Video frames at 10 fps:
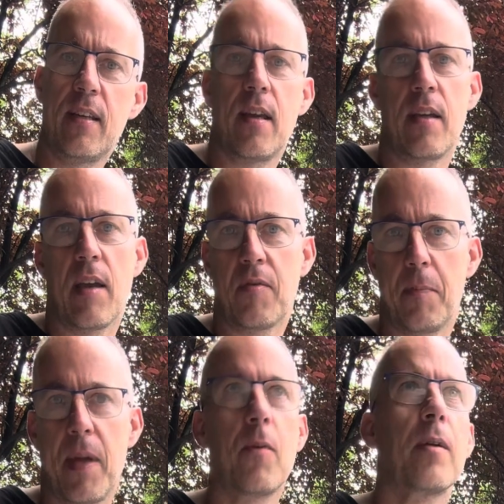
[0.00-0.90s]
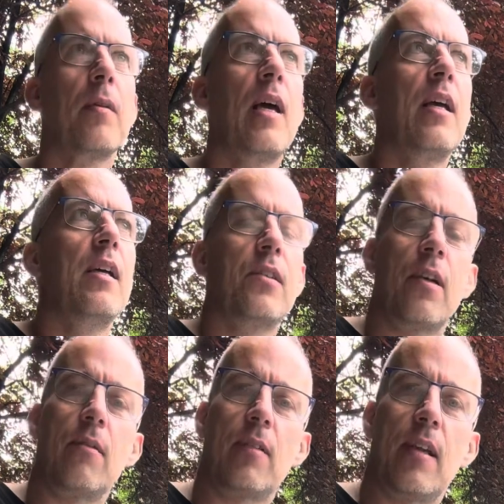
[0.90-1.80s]
and you have to pick one.
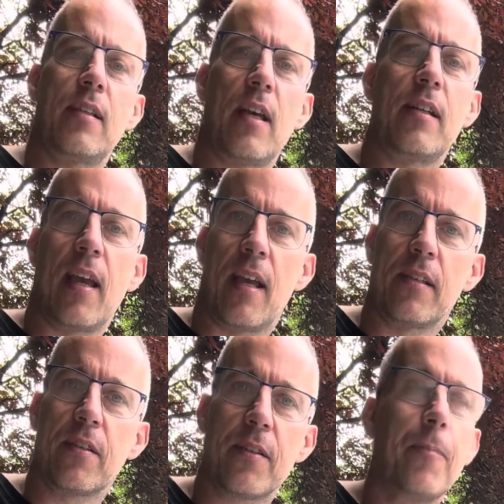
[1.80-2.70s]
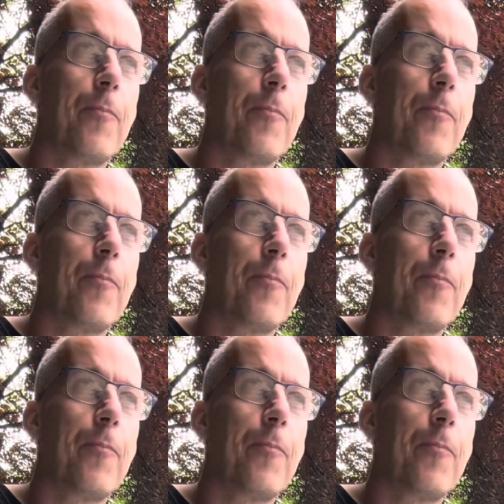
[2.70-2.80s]
So they say the answer.